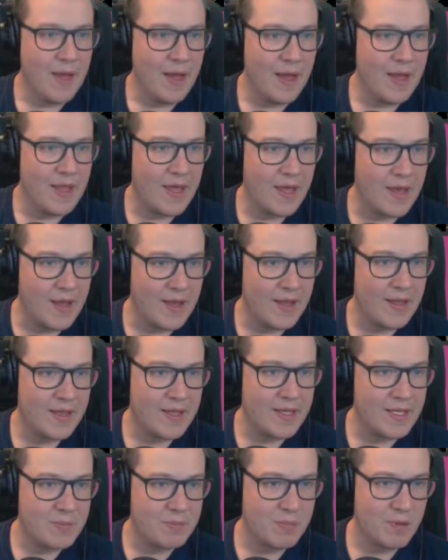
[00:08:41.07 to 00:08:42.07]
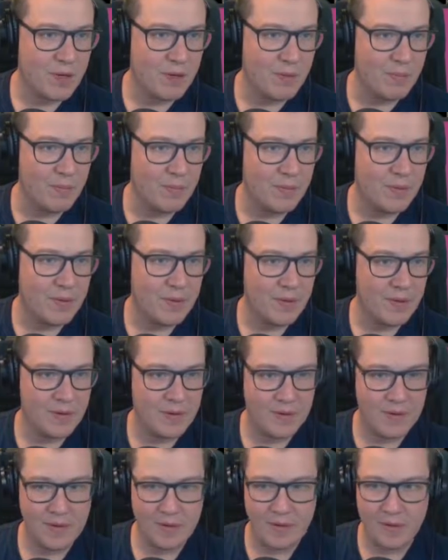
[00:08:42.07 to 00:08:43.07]
And then this pump
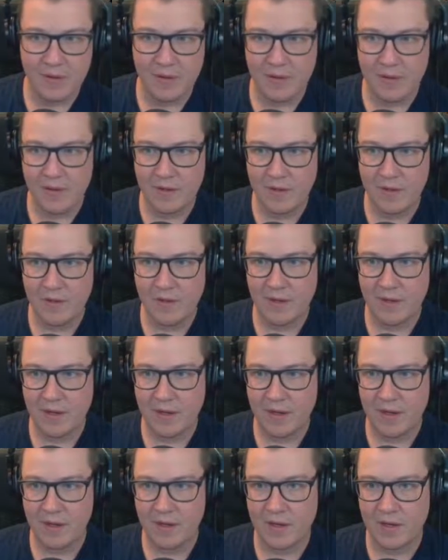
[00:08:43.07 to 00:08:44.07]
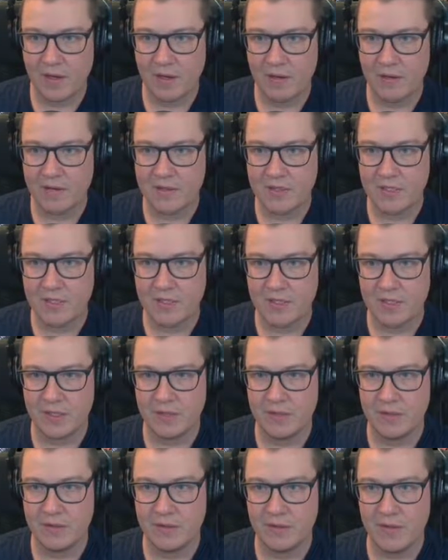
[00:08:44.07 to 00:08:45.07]
can go
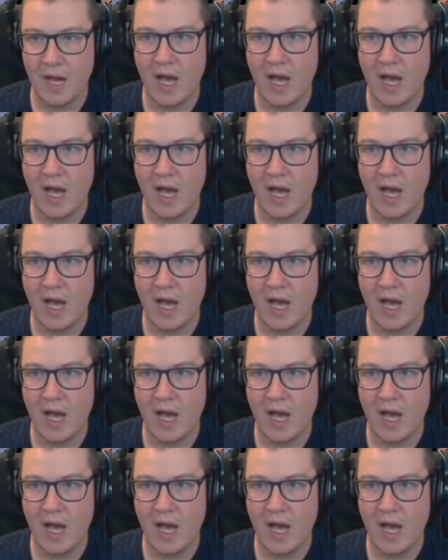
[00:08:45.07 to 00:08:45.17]
to...